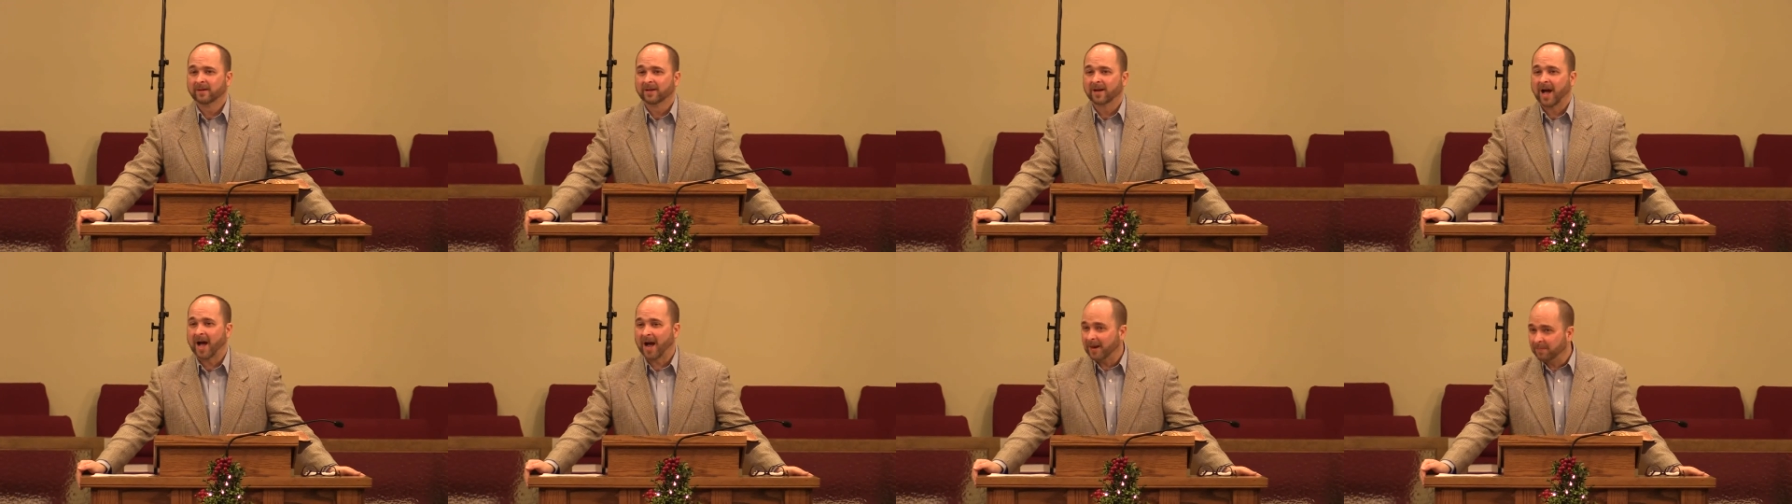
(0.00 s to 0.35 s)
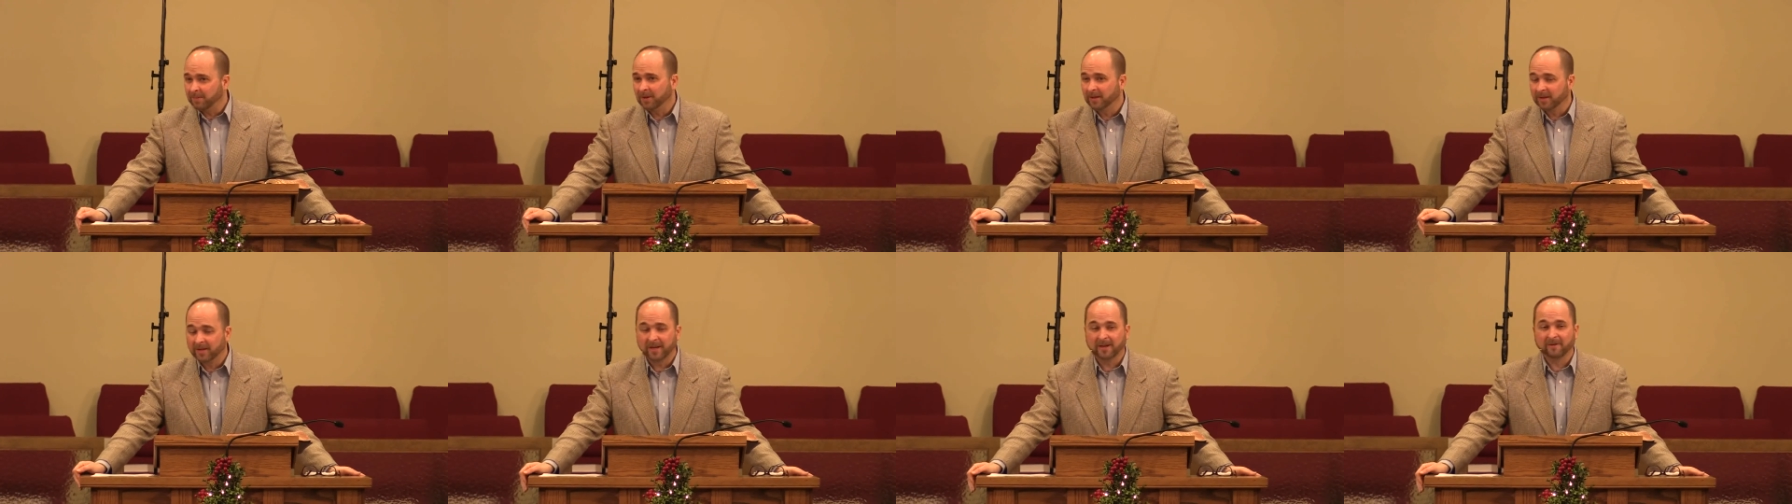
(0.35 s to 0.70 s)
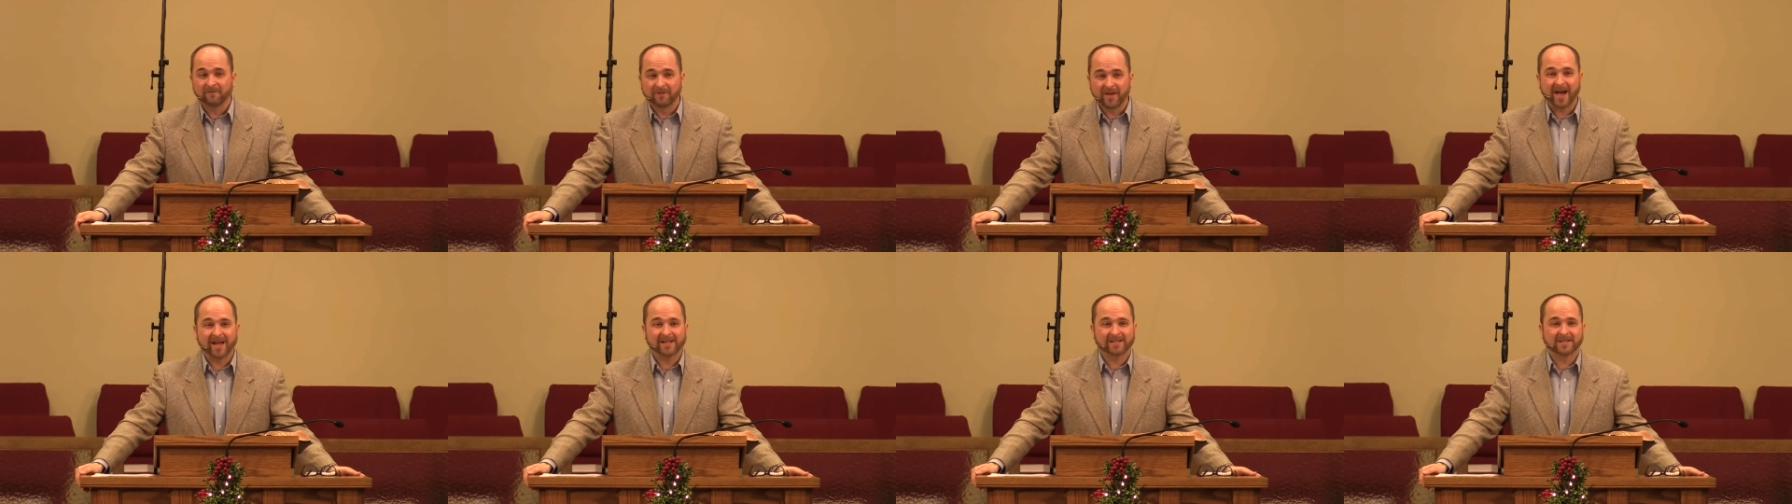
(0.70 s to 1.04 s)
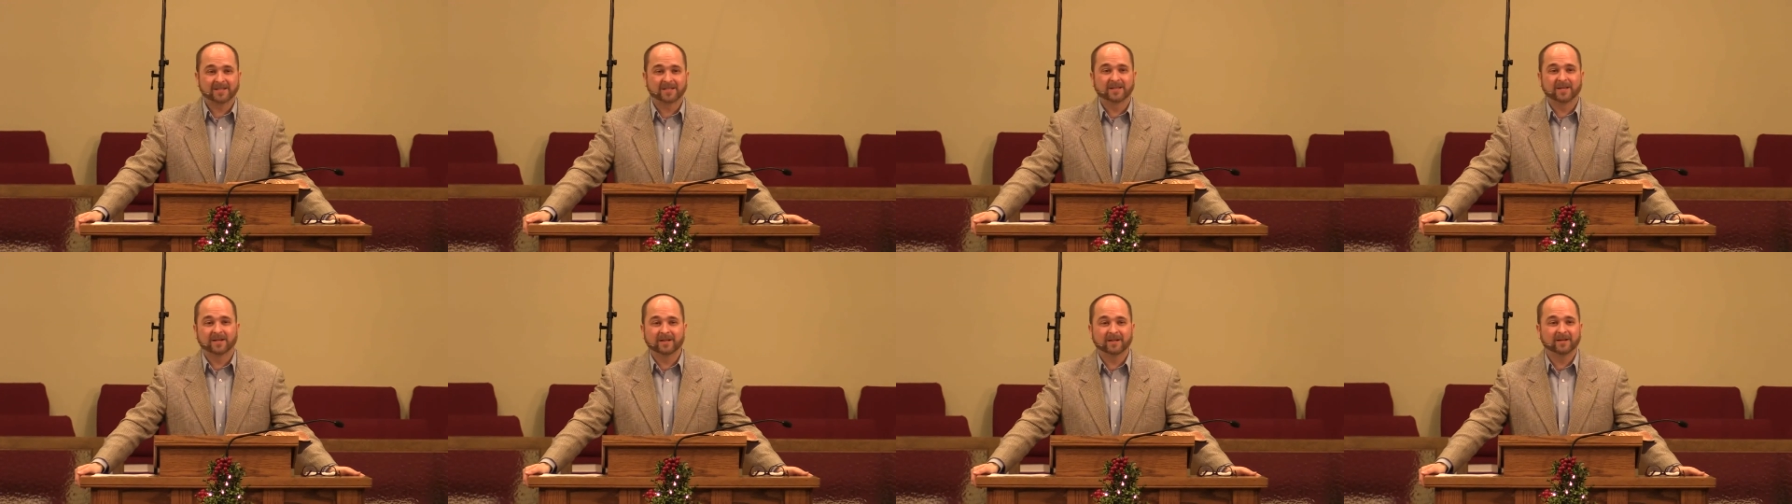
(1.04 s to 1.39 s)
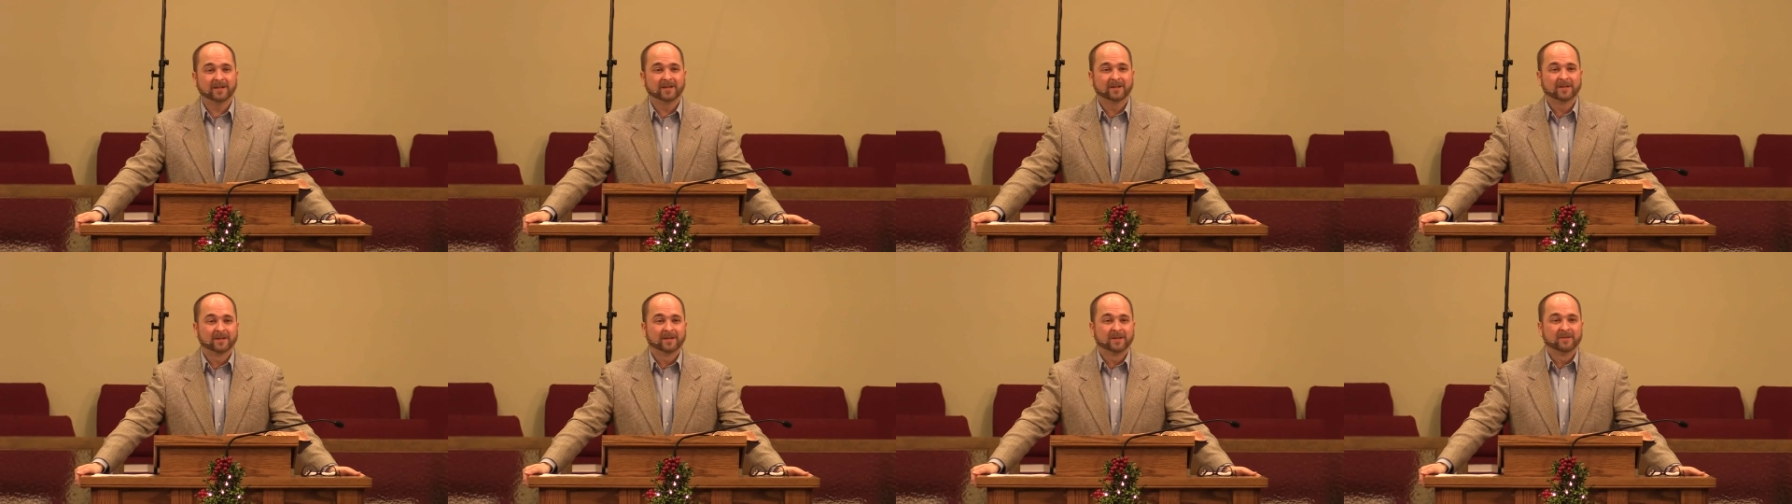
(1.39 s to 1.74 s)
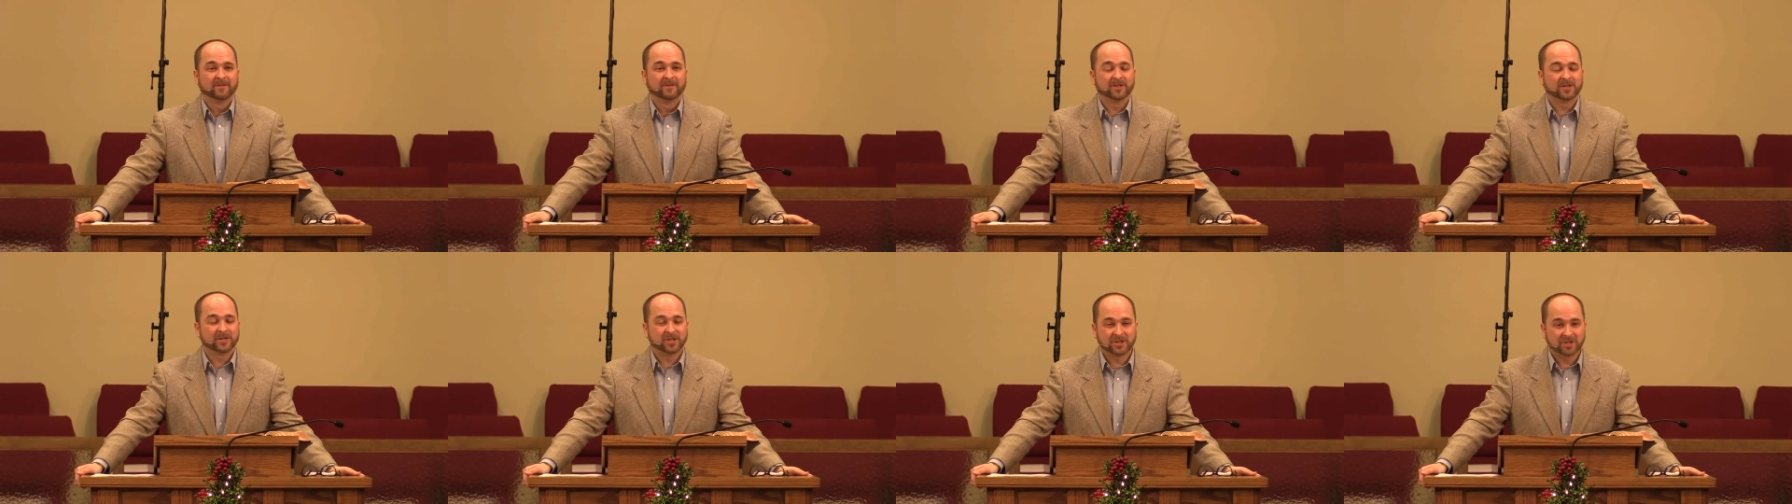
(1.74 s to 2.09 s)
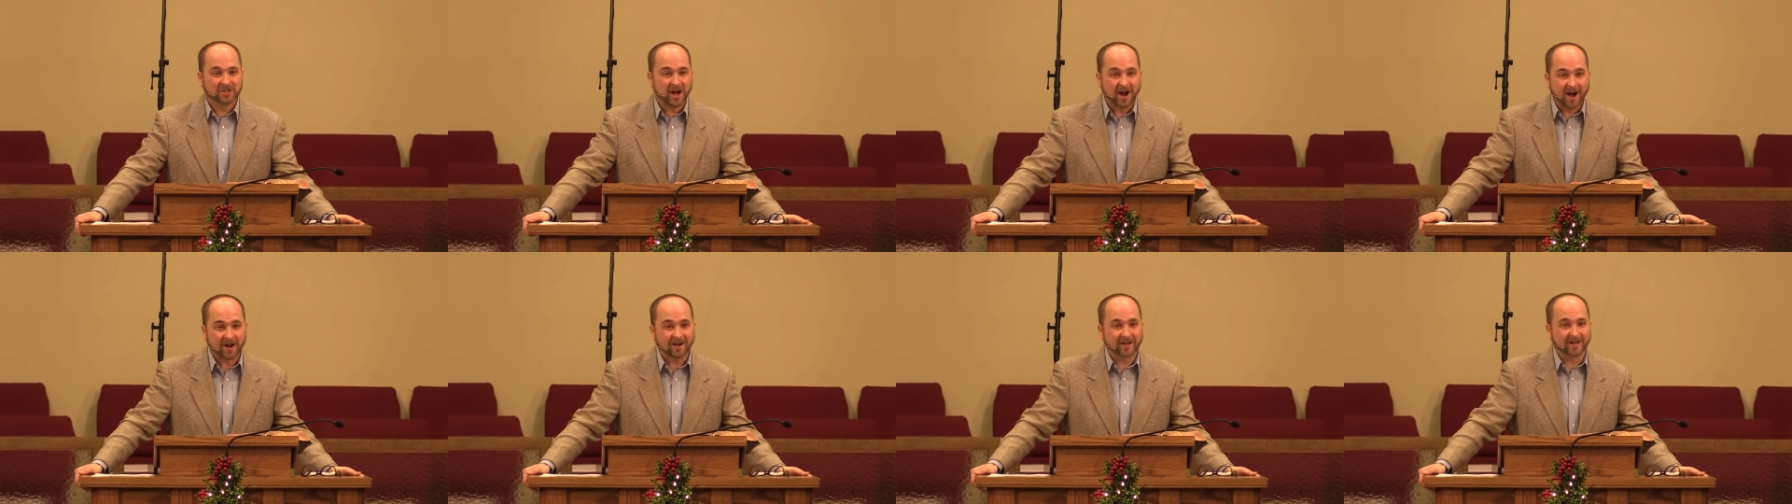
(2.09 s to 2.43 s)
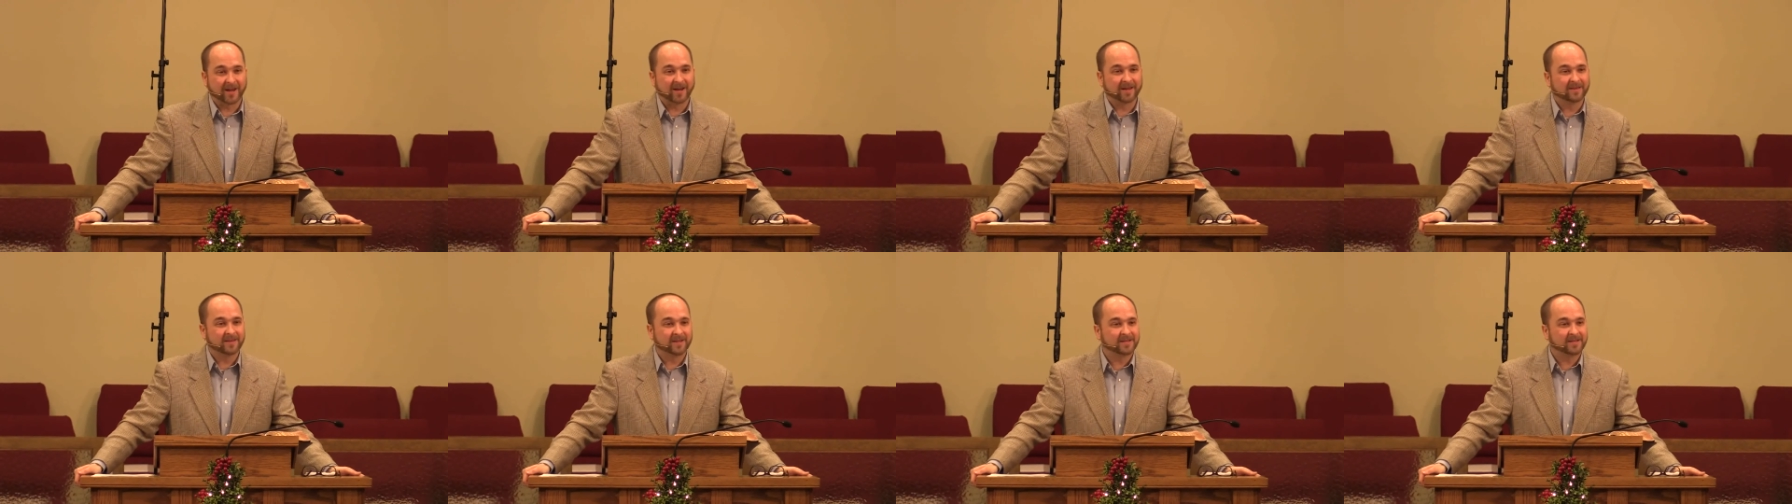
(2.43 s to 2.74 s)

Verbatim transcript: i believe that's the the stalking